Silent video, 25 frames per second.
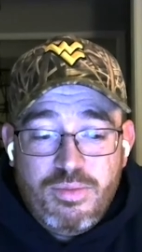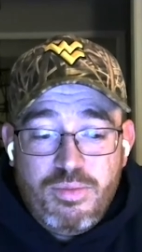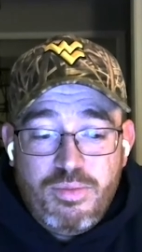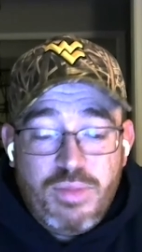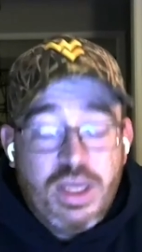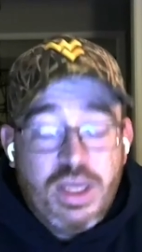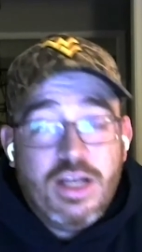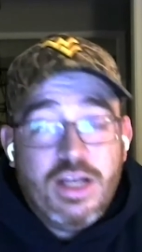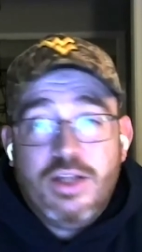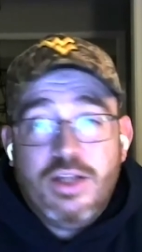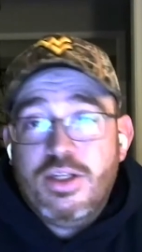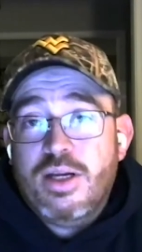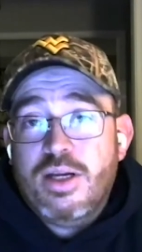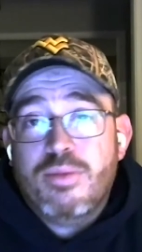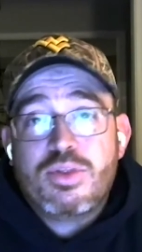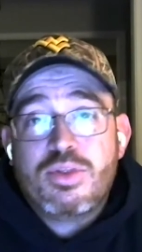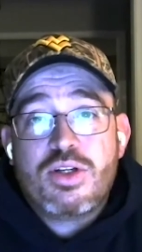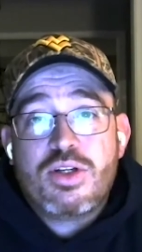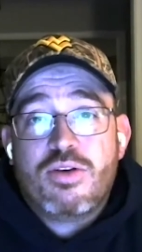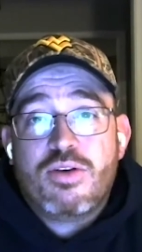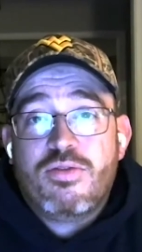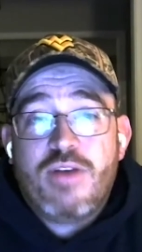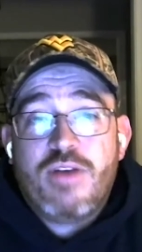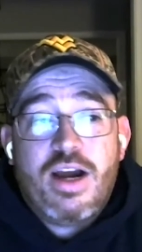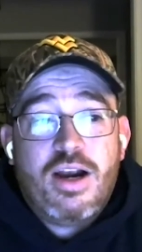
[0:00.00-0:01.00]
been a
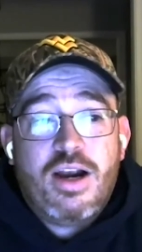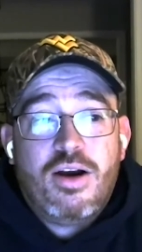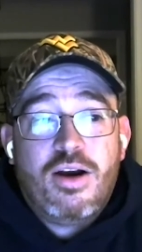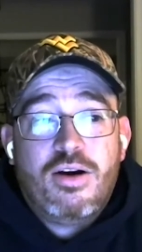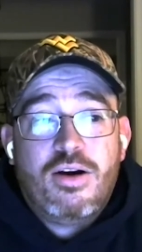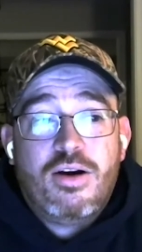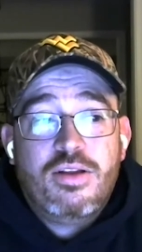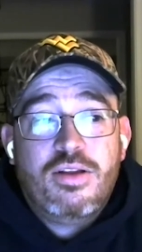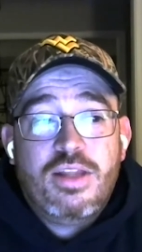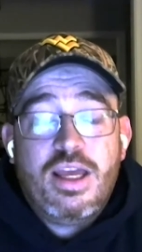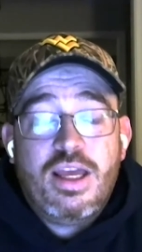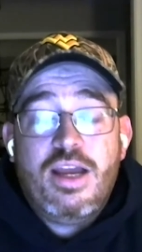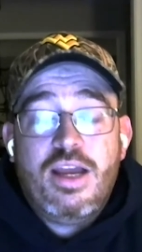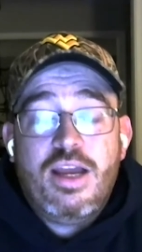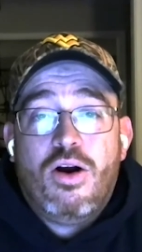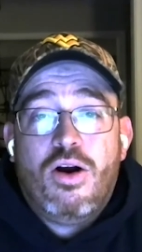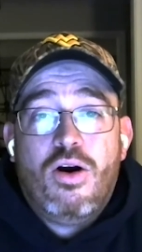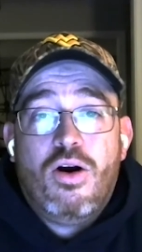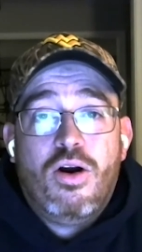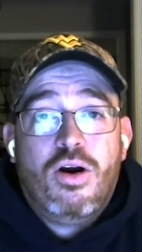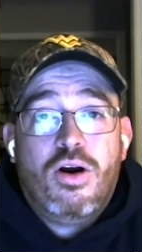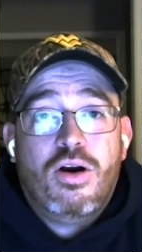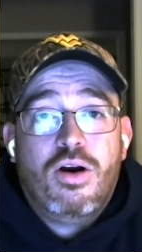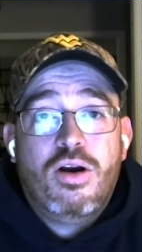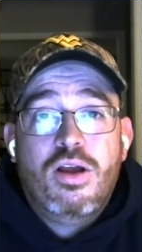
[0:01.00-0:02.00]
dumpster fire they
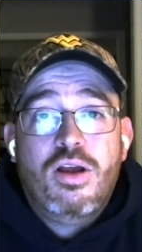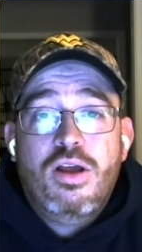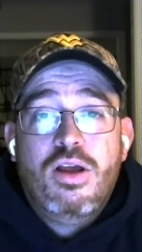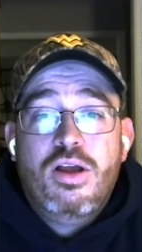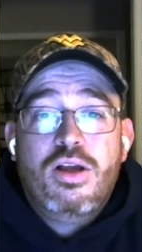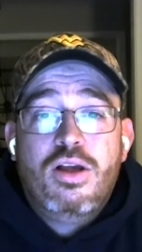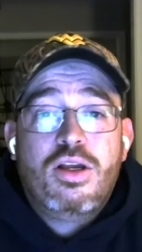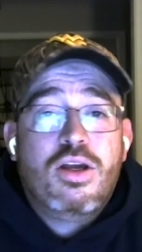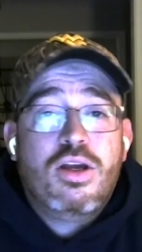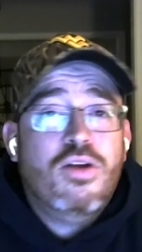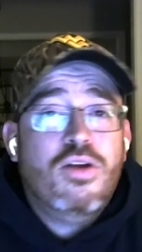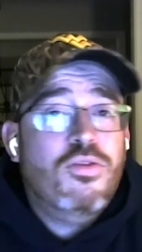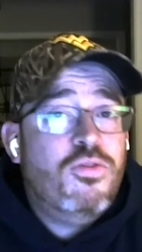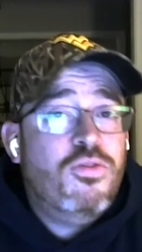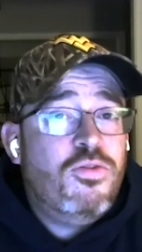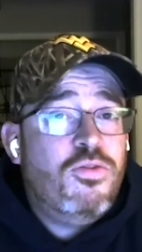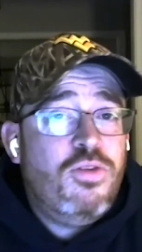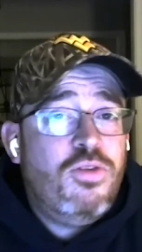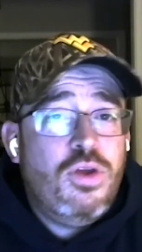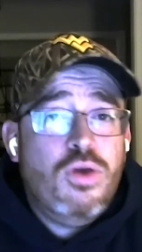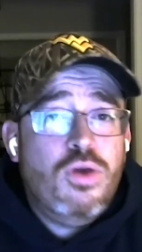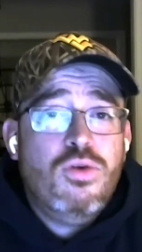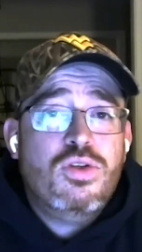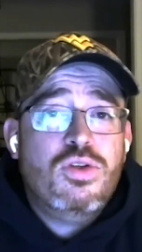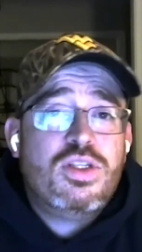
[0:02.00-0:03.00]
are
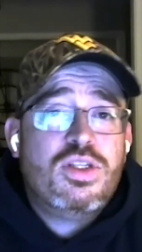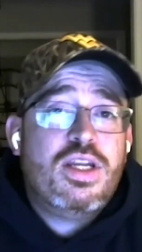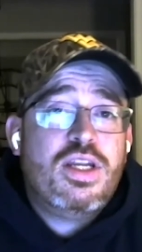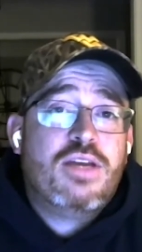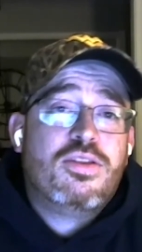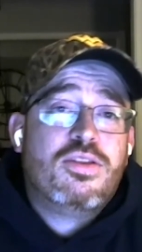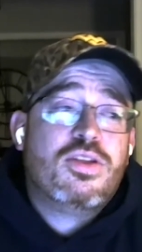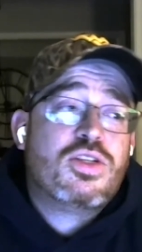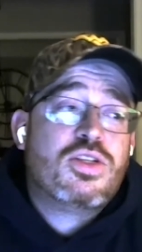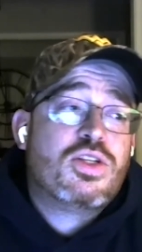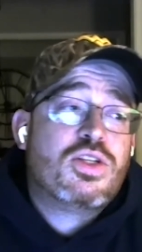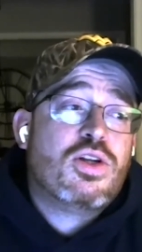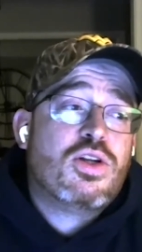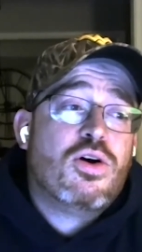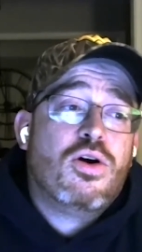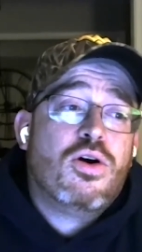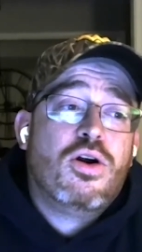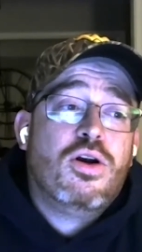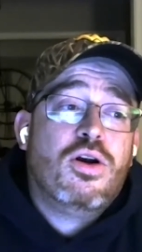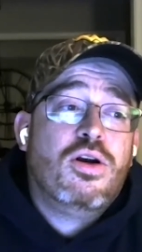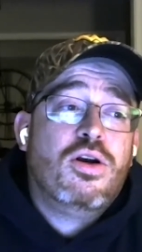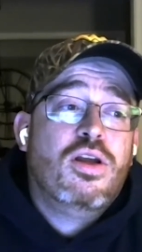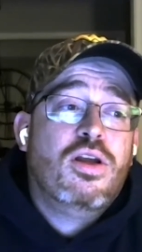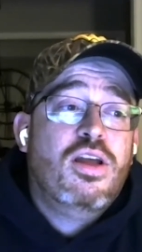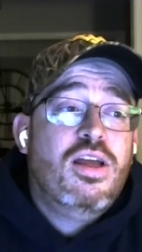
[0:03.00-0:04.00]
confused at the
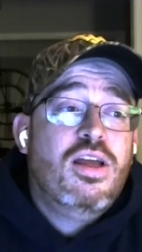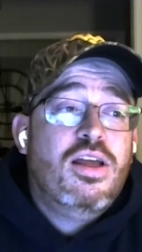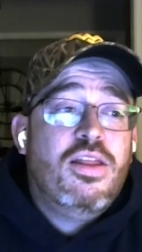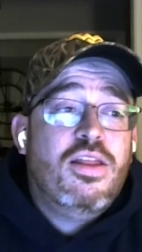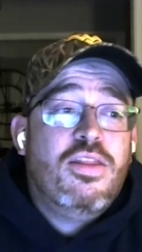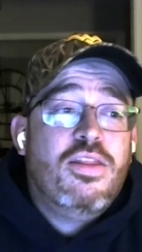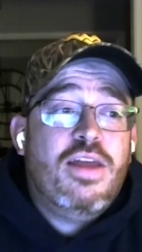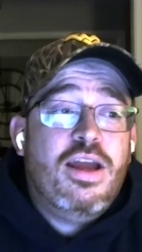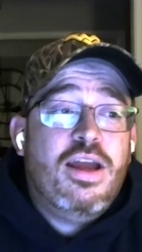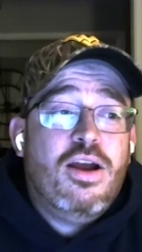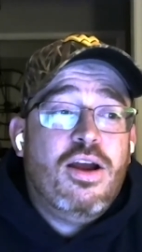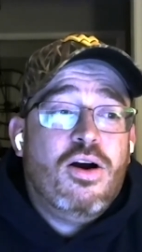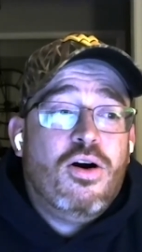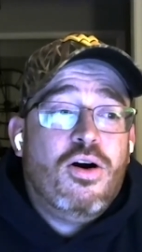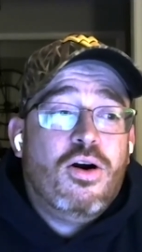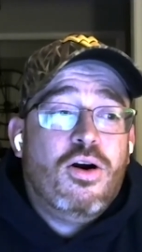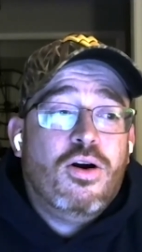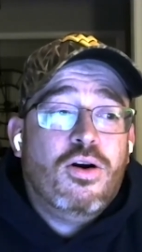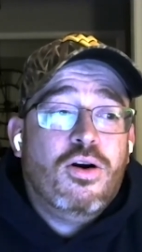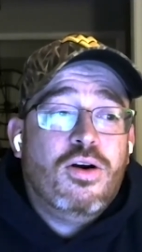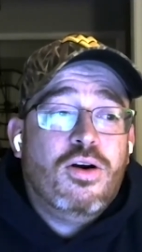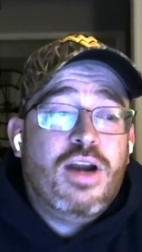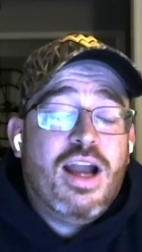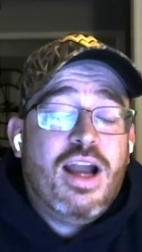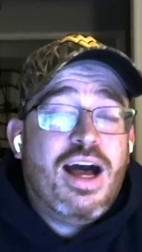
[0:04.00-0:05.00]
start they
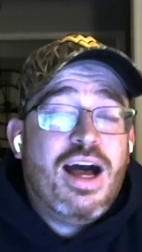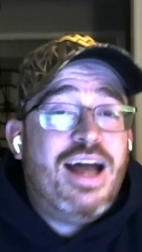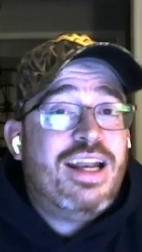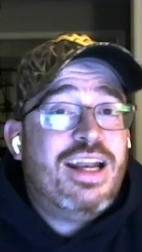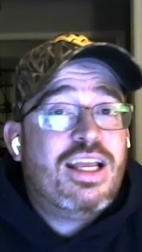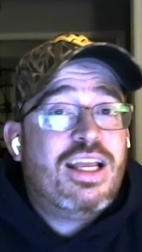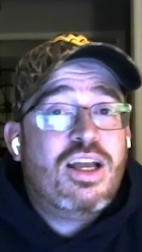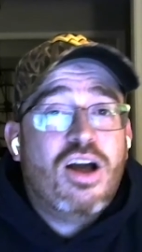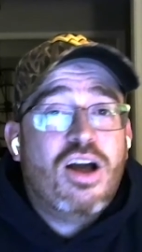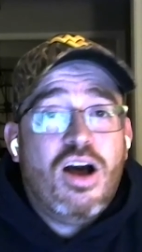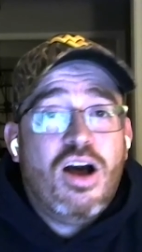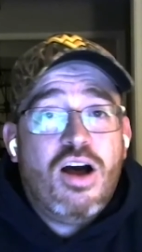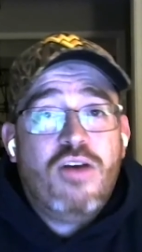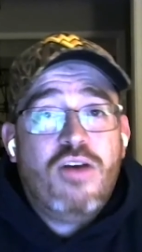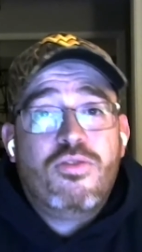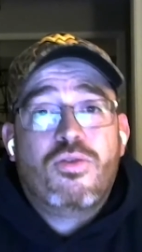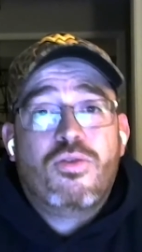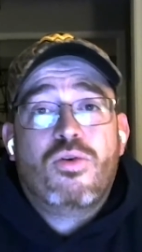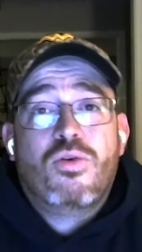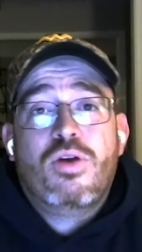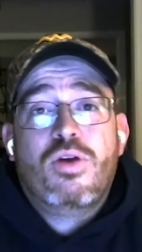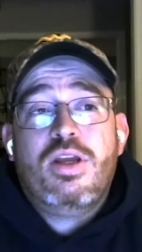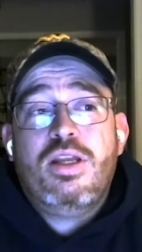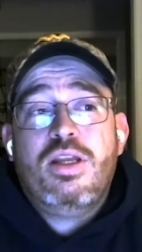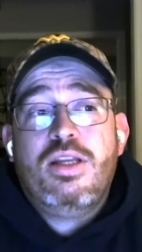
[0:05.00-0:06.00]
are not
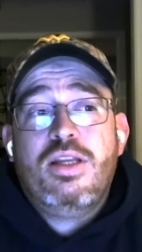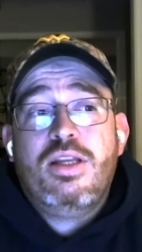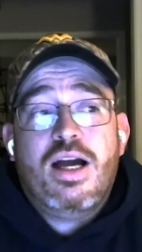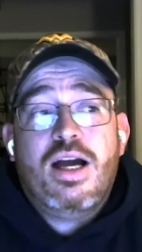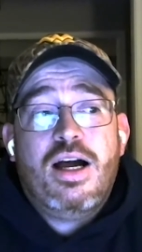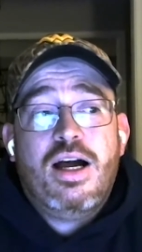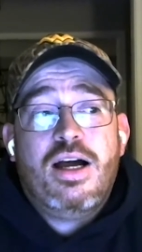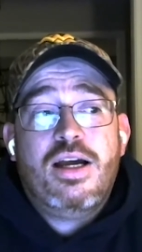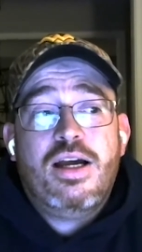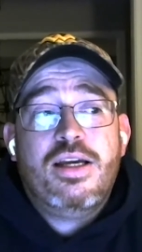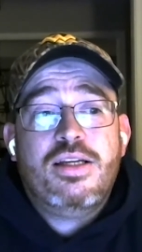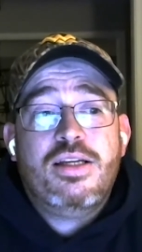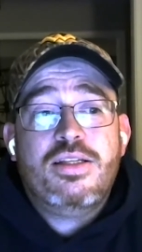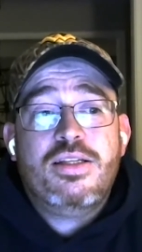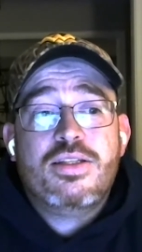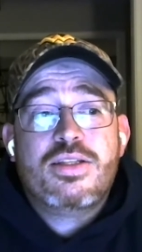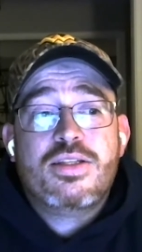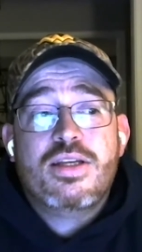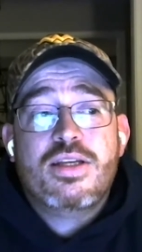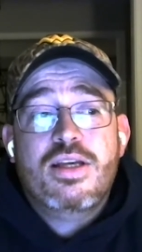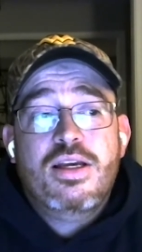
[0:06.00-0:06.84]
covering guys